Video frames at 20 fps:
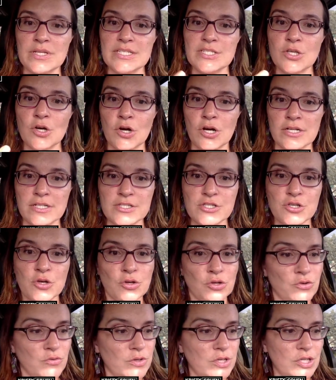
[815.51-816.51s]
So
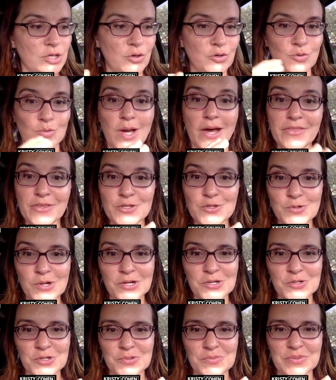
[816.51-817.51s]
you got the structure in
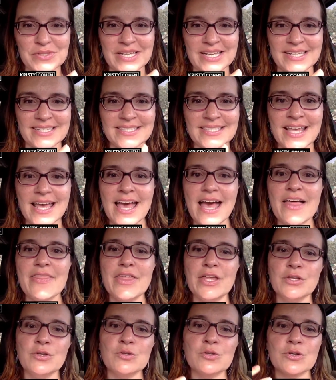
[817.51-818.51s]
place, then you learn
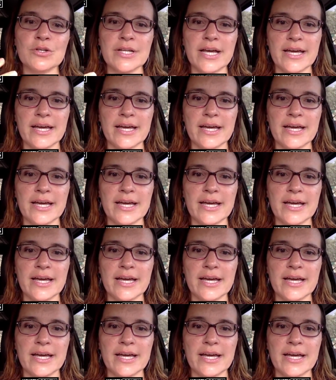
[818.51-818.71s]
how to